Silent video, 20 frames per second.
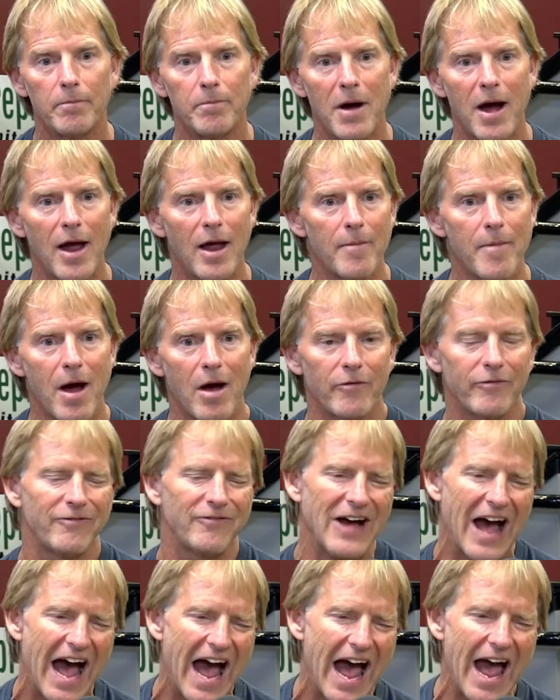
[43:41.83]
by about
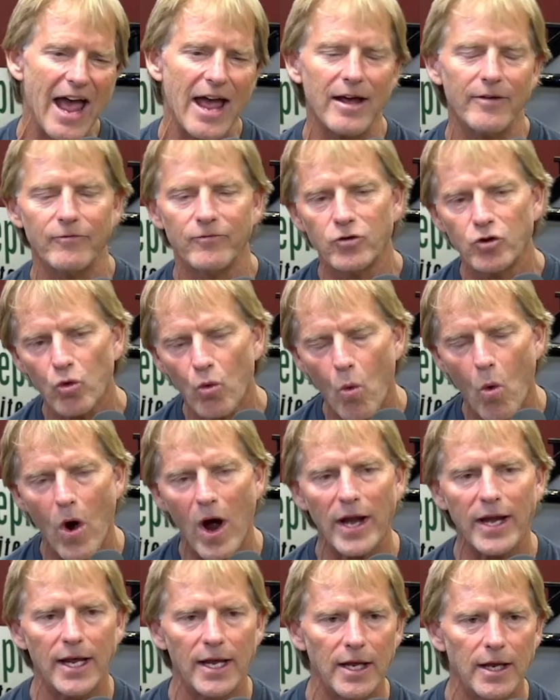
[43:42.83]
five
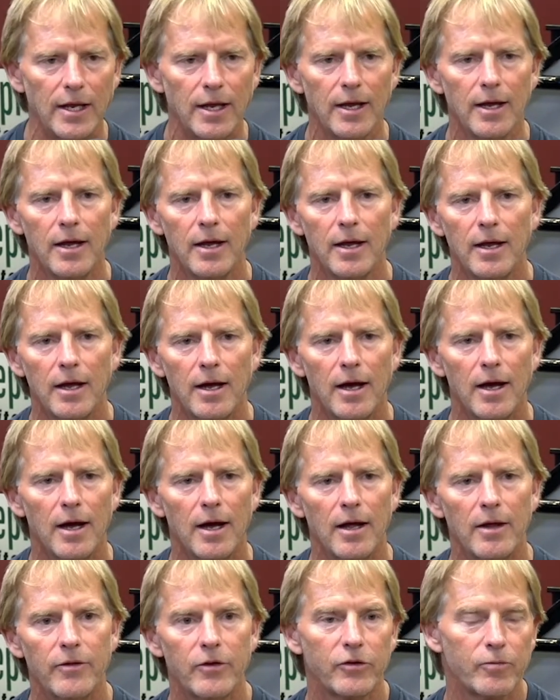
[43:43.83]
twenty
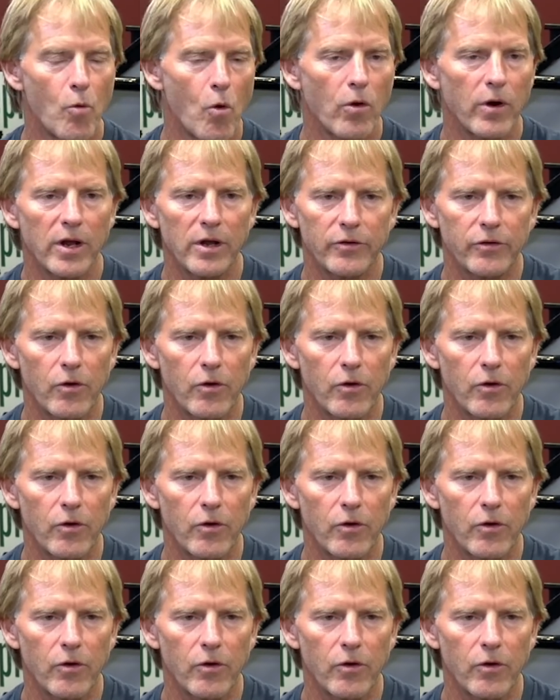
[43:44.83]
uh, this morning.